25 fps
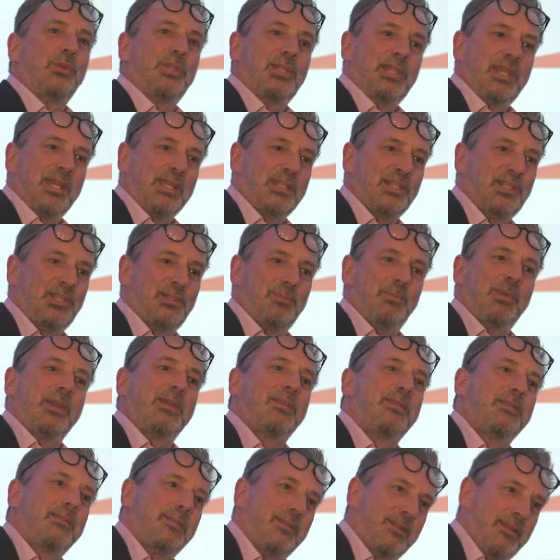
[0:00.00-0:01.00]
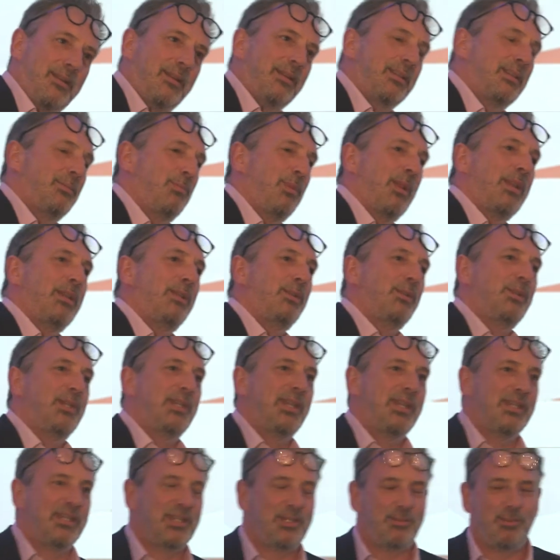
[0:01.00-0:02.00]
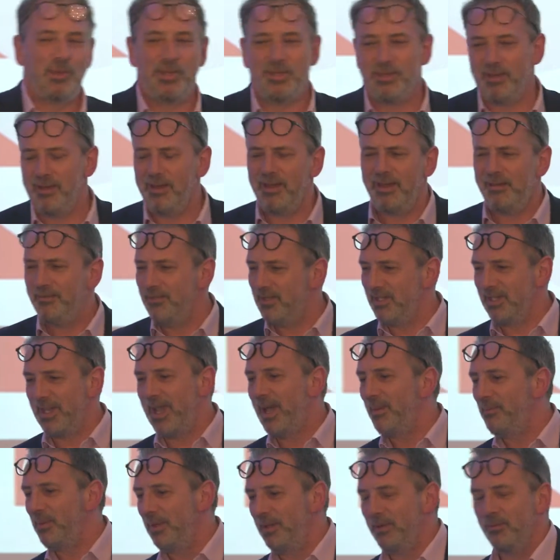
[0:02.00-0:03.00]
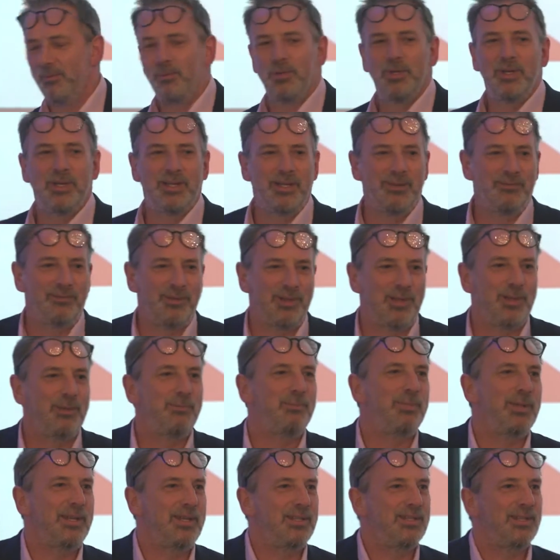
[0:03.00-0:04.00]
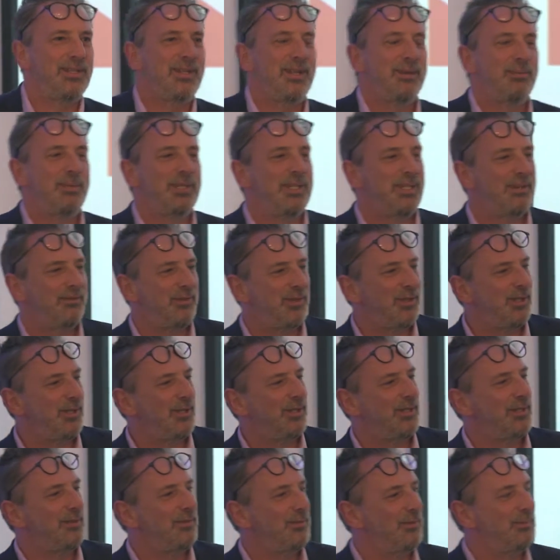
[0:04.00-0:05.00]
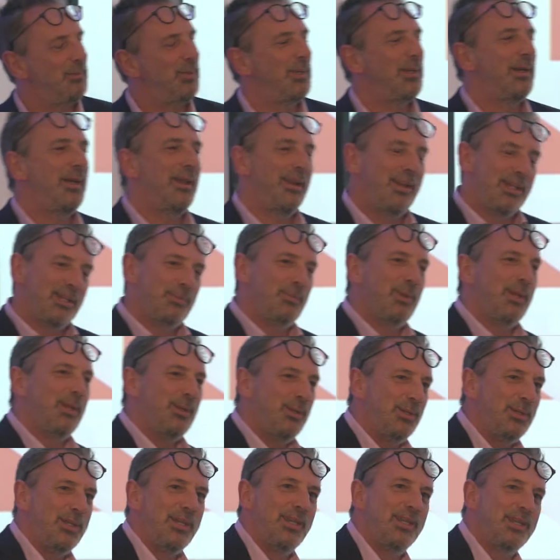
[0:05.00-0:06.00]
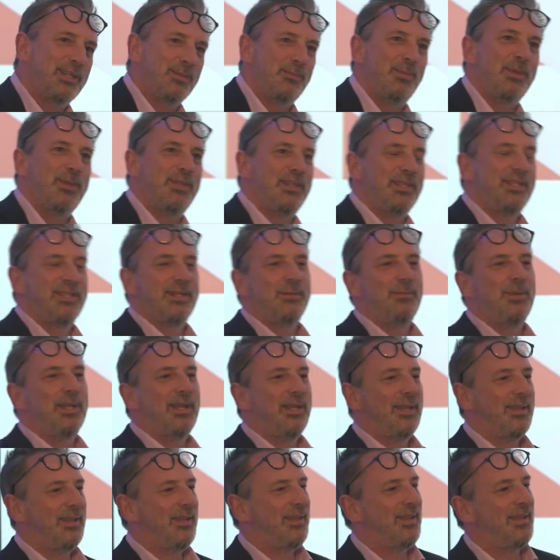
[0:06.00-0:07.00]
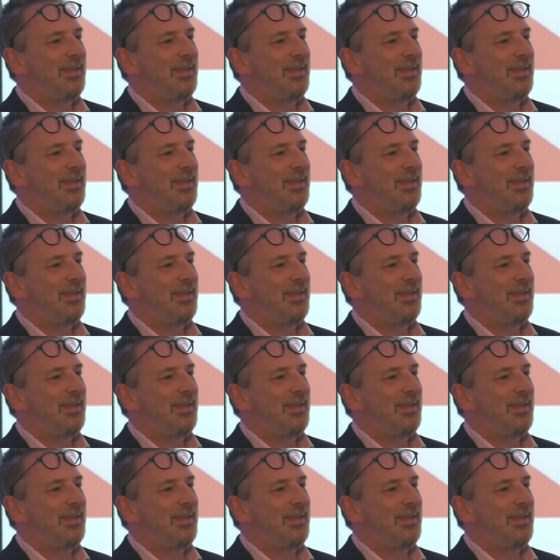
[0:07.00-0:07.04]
DS Smith, and I'll explain who DS Smith are. I have this habit of working for companies that nobody's ever heard of, but I'll explain who DS Smith is in a minute.